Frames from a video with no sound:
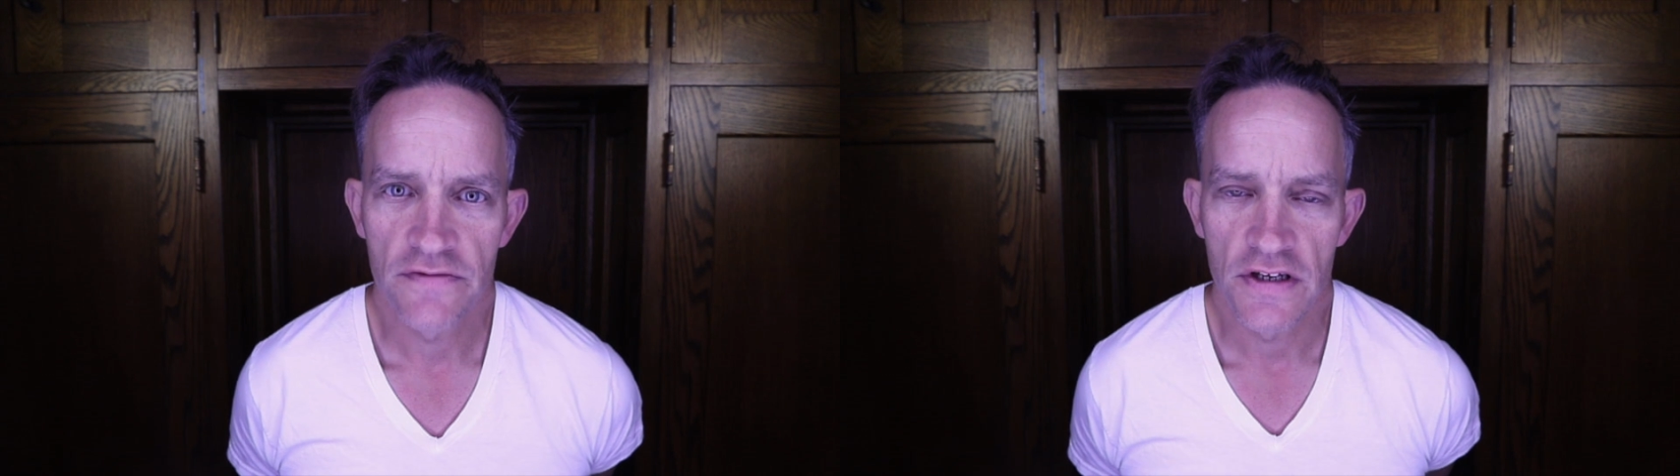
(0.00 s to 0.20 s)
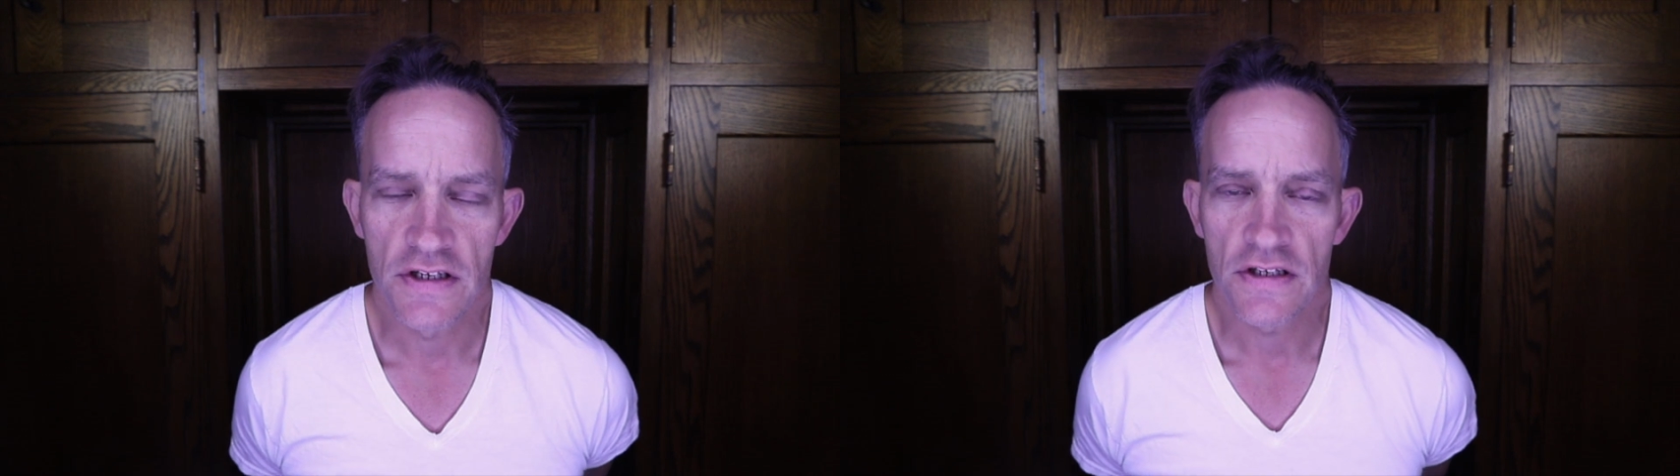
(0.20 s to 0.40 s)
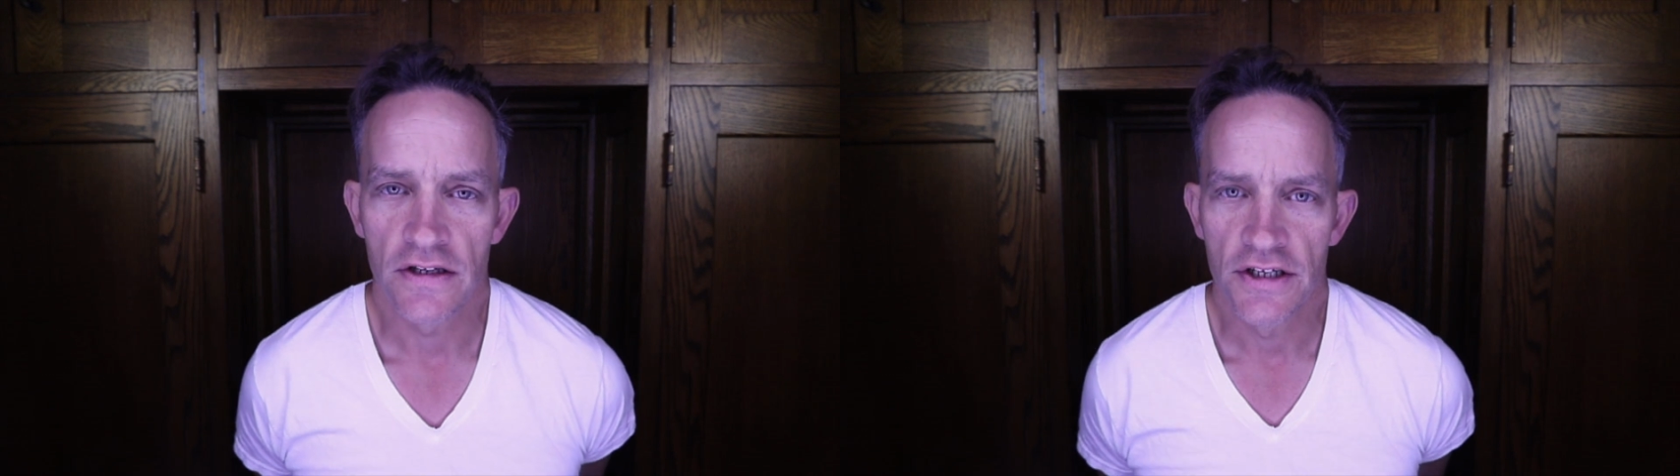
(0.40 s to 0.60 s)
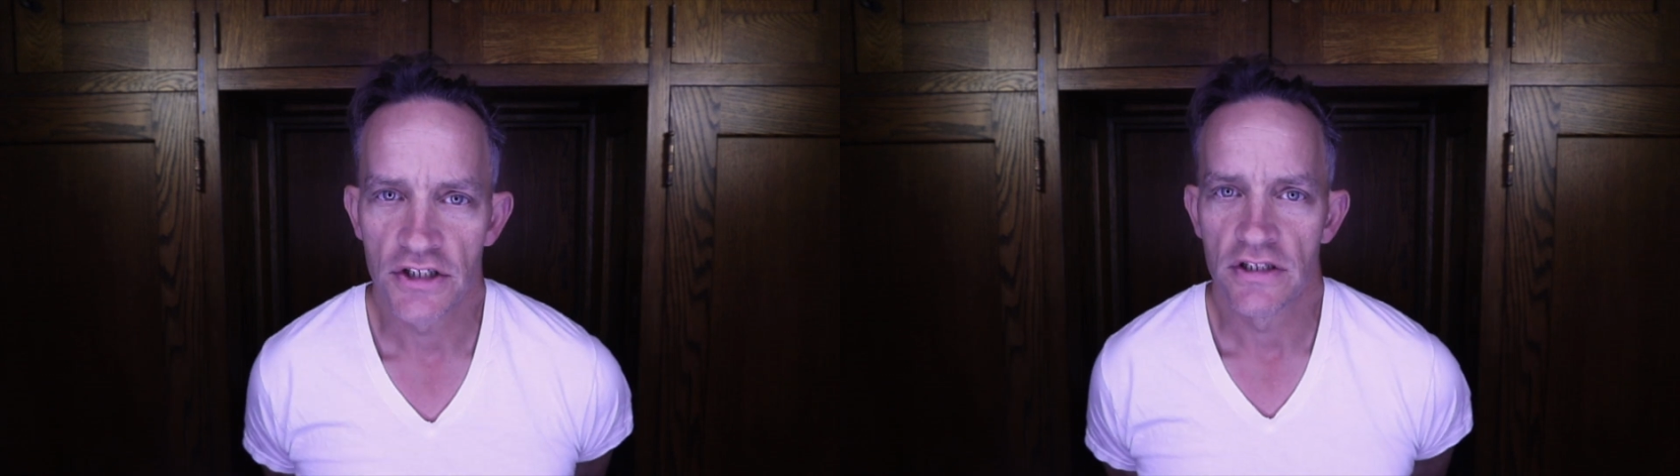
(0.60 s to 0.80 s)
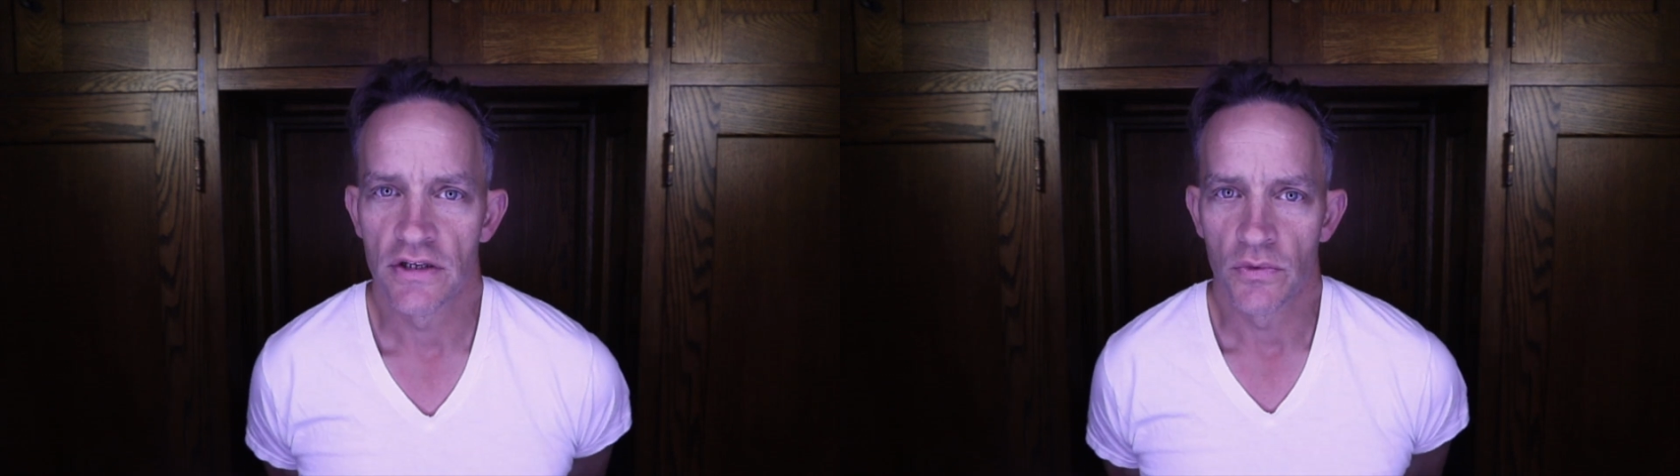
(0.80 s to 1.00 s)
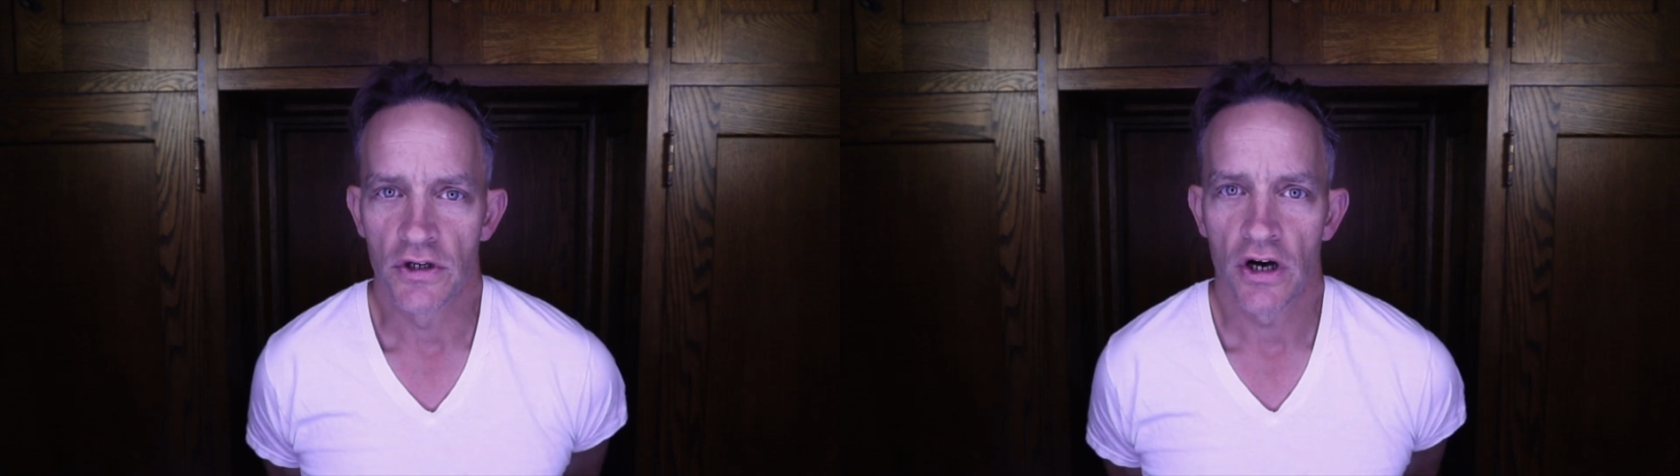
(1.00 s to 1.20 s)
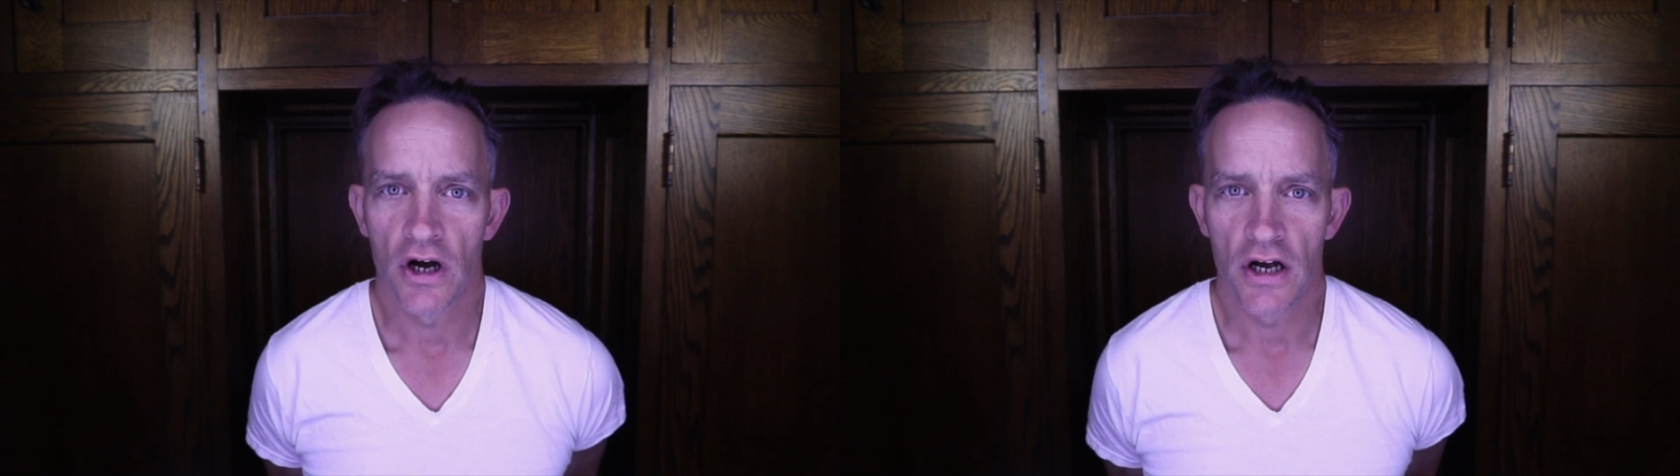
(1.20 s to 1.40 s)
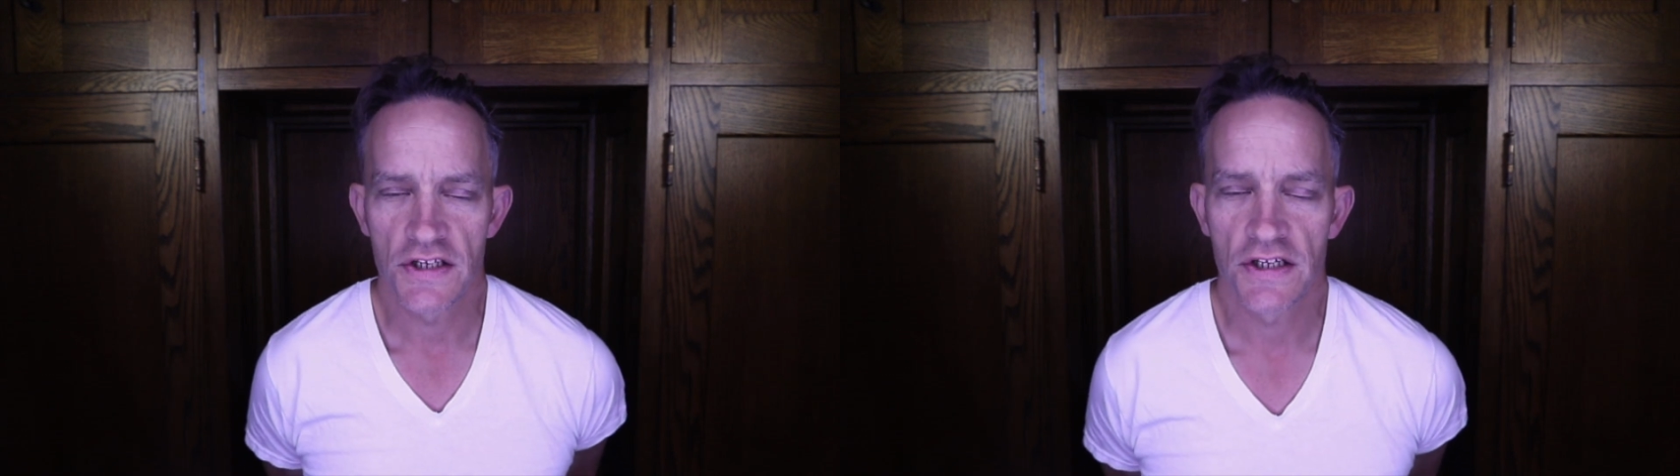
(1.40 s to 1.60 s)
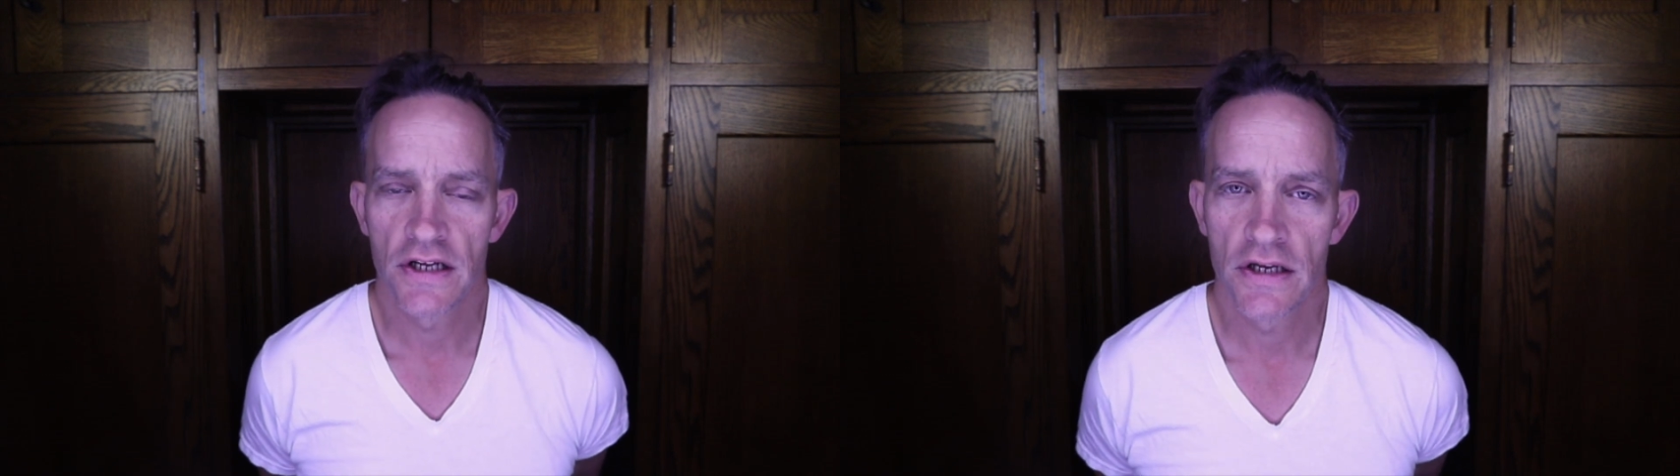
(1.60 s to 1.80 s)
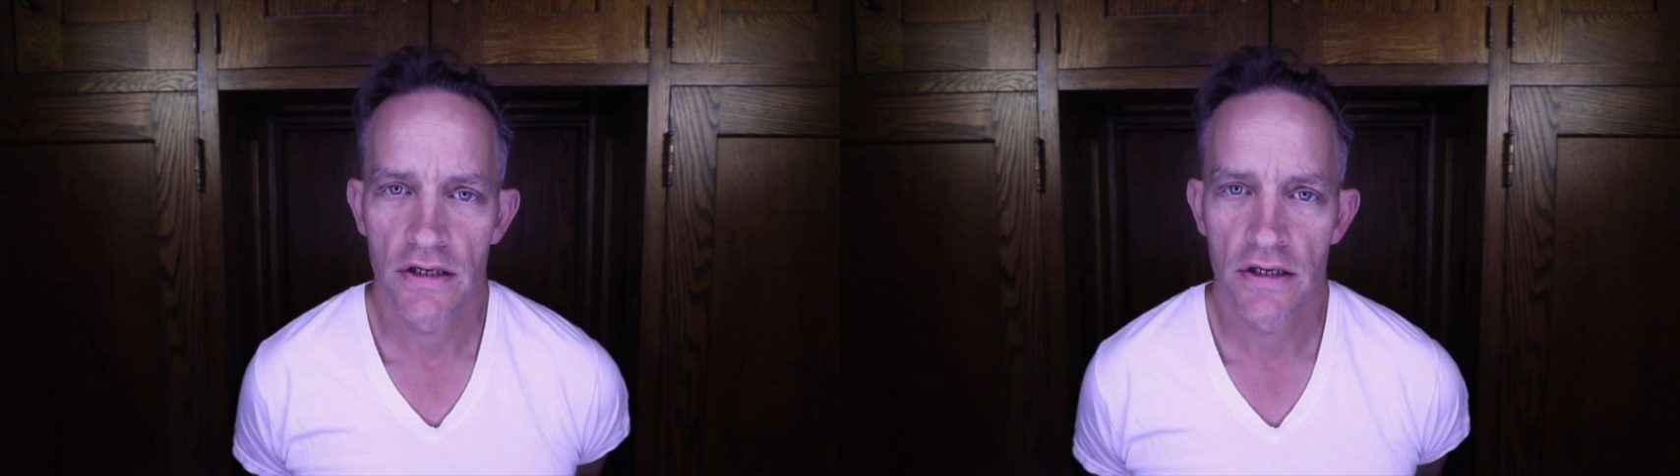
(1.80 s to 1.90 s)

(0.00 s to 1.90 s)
of the installation that would cost